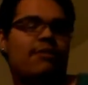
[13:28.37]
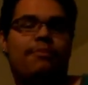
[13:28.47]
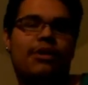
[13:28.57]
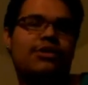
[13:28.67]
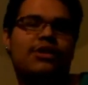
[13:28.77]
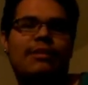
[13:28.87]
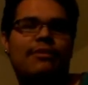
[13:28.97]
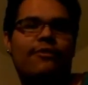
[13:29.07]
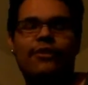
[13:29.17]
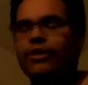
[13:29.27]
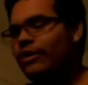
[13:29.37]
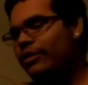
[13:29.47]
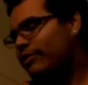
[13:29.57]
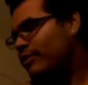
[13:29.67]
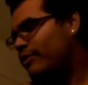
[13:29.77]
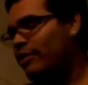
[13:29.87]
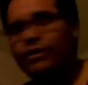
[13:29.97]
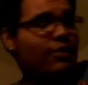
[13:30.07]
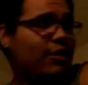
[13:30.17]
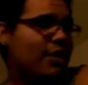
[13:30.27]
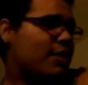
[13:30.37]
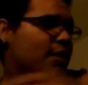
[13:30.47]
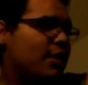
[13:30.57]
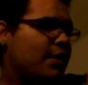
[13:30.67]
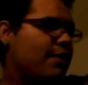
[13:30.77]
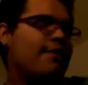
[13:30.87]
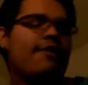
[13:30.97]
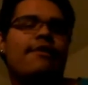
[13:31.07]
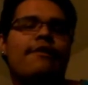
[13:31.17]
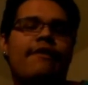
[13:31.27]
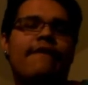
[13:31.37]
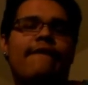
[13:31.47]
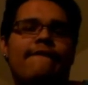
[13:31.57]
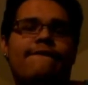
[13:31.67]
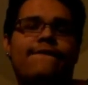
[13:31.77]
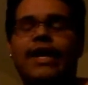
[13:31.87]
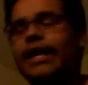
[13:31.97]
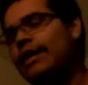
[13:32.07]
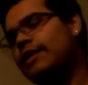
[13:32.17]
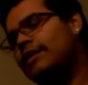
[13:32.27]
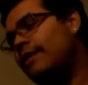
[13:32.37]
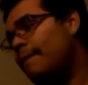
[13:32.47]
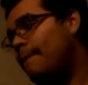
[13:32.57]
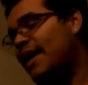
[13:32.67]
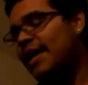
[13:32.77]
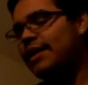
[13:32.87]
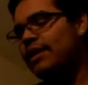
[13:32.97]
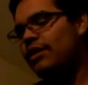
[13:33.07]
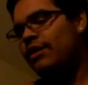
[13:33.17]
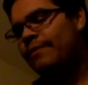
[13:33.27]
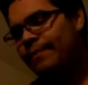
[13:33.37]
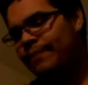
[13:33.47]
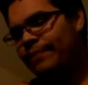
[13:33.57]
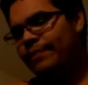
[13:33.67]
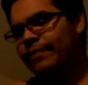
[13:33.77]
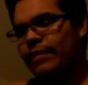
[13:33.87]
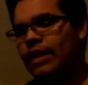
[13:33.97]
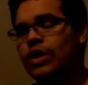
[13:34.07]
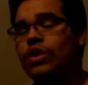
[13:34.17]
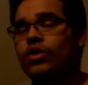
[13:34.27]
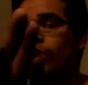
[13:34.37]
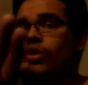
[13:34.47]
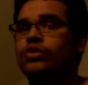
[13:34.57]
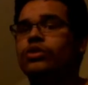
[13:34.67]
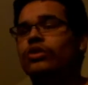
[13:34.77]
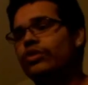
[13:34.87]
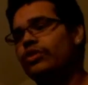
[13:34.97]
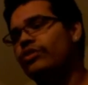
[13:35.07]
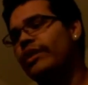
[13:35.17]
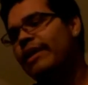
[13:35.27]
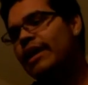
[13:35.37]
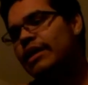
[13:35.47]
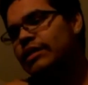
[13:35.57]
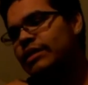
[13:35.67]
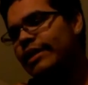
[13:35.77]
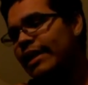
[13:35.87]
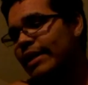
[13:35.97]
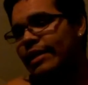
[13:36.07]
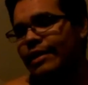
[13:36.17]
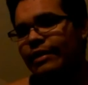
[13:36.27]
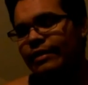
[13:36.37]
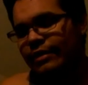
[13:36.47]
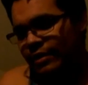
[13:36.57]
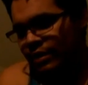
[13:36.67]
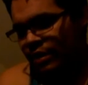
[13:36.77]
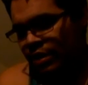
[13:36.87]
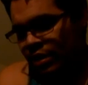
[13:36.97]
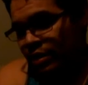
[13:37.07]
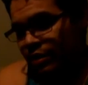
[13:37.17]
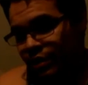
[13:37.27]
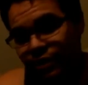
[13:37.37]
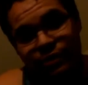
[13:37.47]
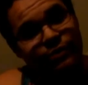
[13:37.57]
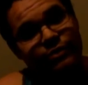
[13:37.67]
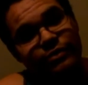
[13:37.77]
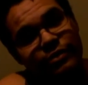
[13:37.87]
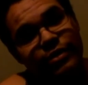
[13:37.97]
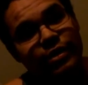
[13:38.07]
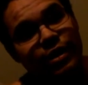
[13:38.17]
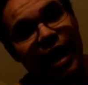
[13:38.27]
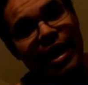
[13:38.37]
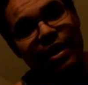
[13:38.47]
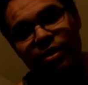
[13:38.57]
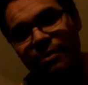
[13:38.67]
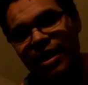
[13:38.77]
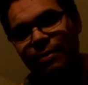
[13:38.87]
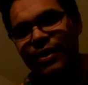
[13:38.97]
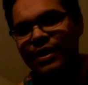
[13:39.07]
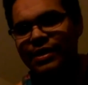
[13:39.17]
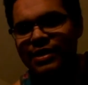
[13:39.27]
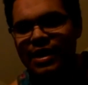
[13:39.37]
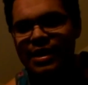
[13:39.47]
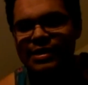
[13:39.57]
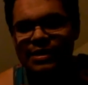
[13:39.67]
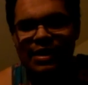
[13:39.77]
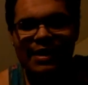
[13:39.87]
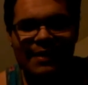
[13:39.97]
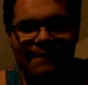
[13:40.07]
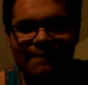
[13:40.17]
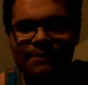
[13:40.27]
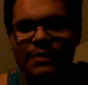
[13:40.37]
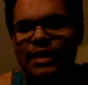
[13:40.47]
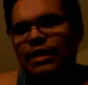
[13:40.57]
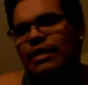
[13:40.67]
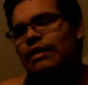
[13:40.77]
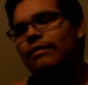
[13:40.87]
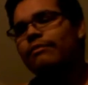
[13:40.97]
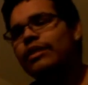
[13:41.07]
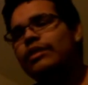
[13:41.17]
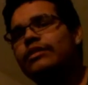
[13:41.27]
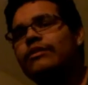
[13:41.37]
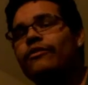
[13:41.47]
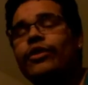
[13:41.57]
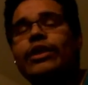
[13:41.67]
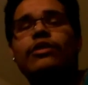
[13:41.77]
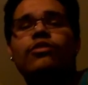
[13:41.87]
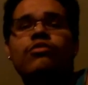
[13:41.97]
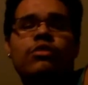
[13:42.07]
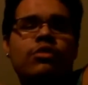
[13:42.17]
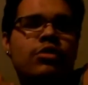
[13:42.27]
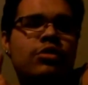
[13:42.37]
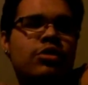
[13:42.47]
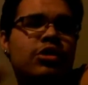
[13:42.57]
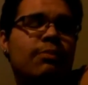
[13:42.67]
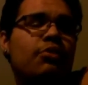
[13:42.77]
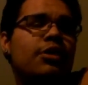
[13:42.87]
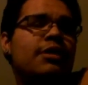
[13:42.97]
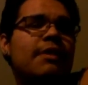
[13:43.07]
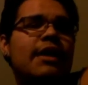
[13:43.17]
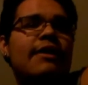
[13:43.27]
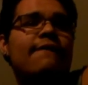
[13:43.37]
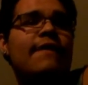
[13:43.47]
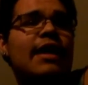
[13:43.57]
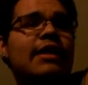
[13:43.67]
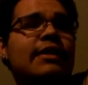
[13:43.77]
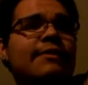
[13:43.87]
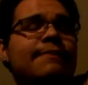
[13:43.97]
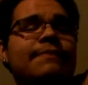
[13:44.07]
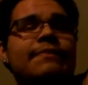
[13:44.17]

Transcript: The parts that I prefer: Lucky, Phoenix, Mad Gear. Those are the 3 bands that I like. Don't hate on my opinions, guys. All right, but video supported by Valid.